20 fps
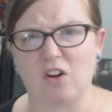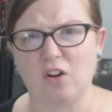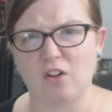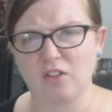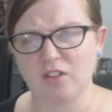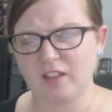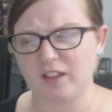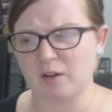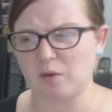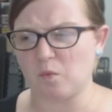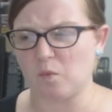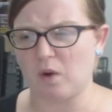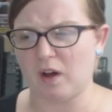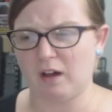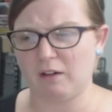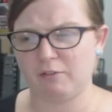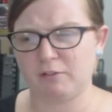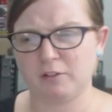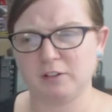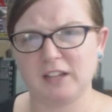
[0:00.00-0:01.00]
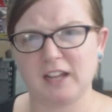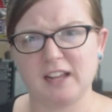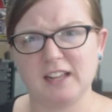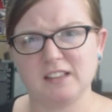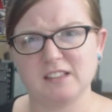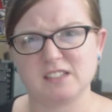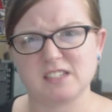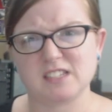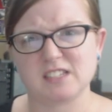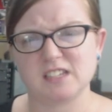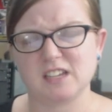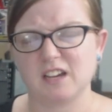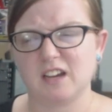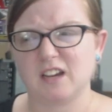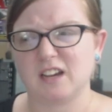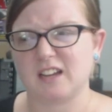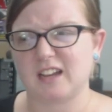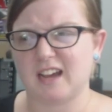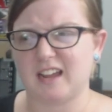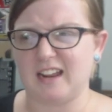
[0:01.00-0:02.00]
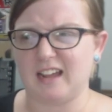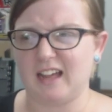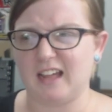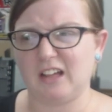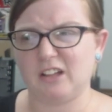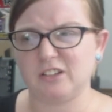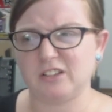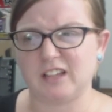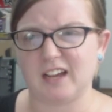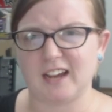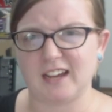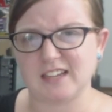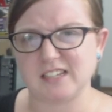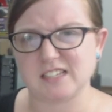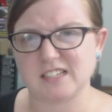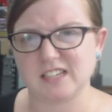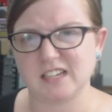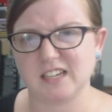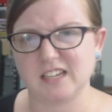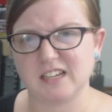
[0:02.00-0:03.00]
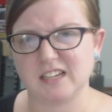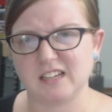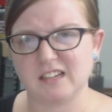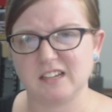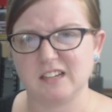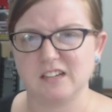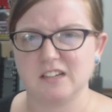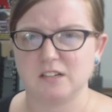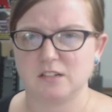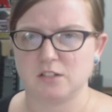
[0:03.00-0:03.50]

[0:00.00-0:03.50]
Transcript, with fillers: All the like waffle dents kind of held the icing in.